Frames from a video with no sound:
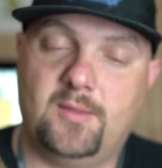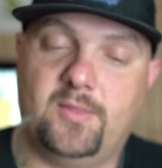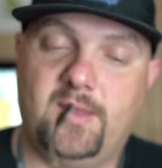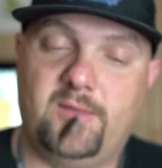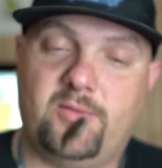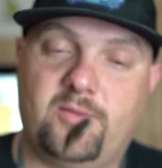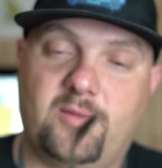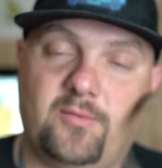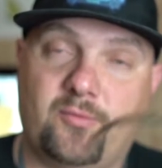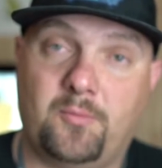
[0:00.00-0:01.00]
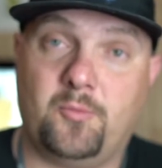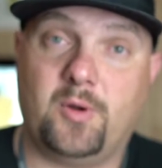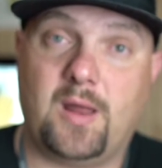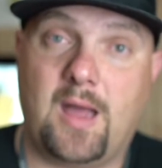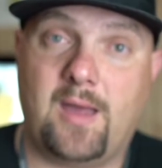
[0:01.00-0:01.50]
this, from
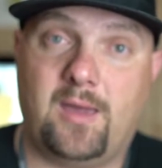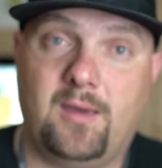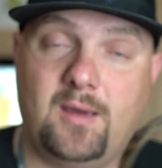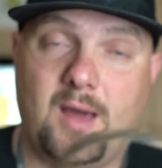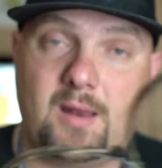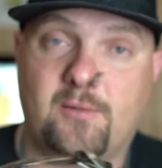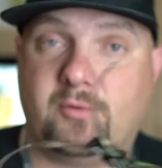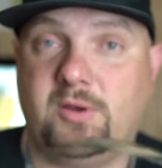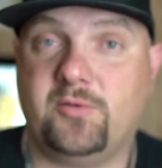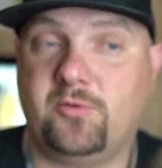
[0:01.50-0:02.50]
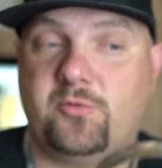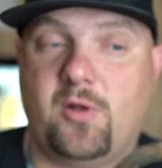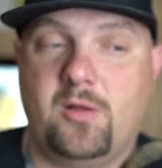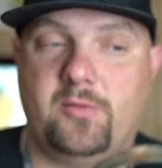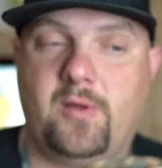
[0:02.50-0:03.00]
what I kind of researched
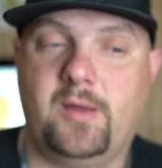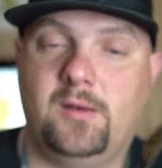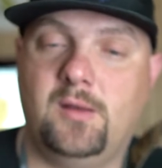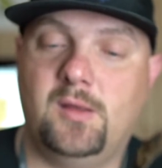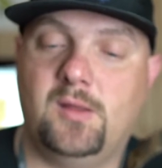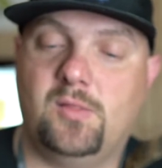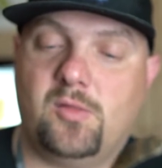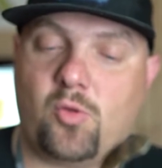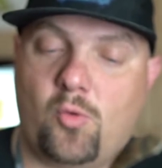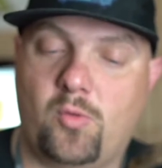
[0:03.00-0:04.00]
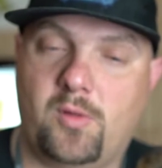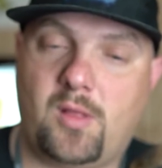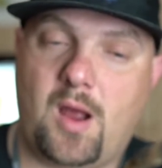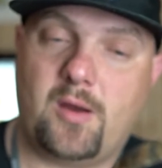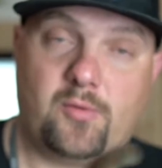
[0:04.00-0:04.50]
online, this whole
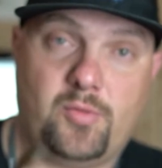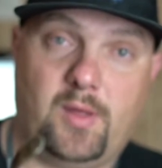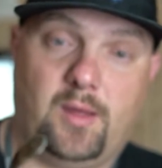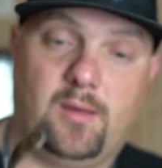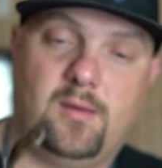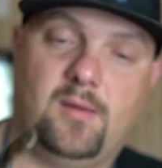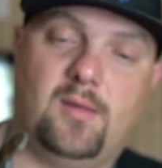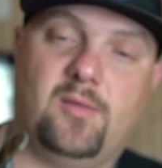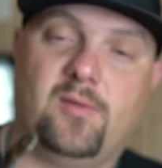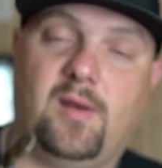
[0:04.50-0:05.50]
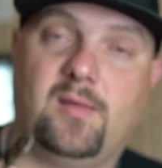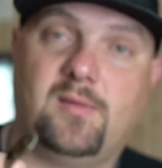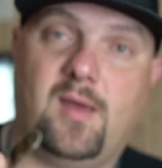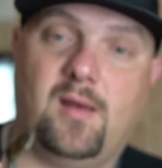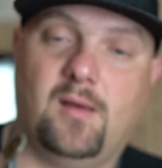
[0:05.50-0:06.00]
entire thing is an
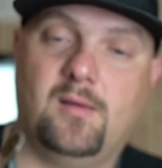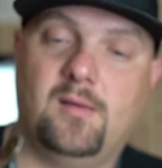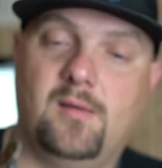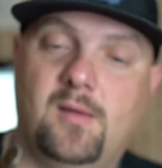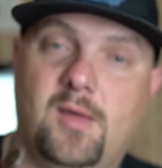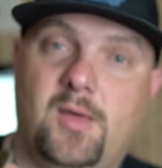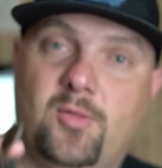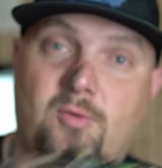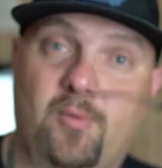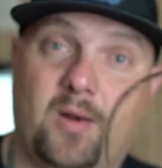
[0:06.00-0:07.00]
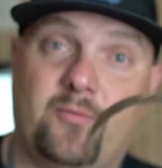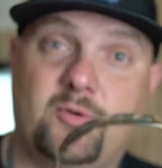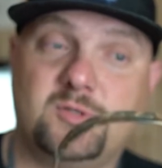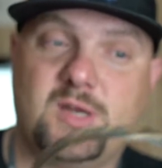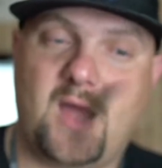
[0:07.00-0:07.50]
antenna. So when I
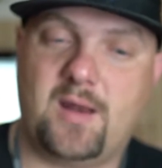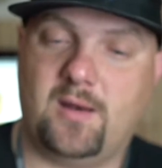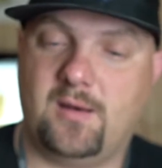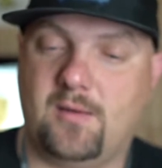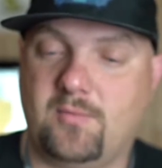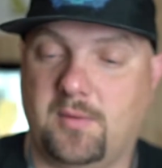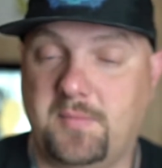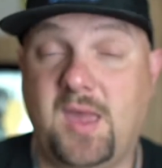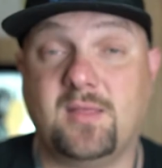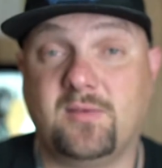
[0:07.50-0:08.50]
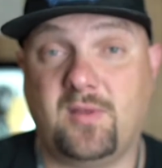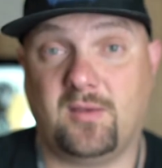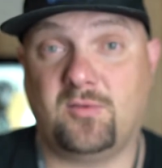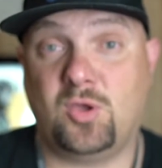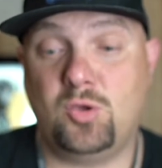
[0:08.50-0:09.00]
first got it, I'm like, man, this thing
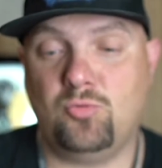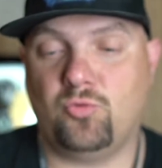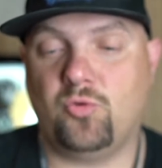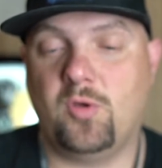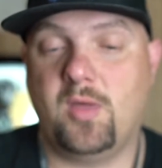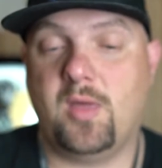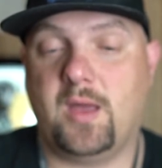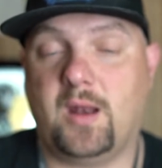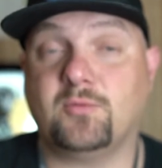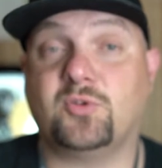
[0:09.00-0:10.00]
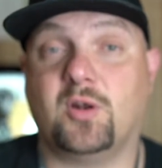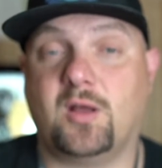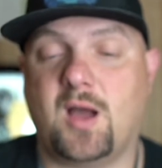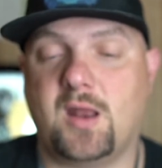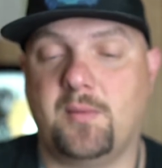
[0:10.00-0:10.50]
is huge. And I was going to
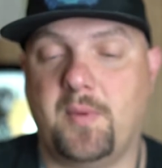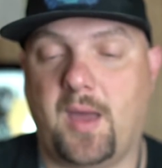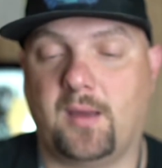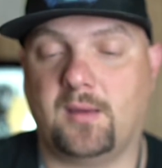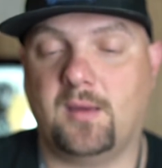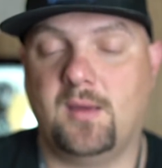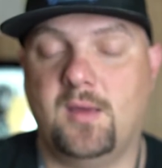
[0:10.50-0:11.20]
cut it back.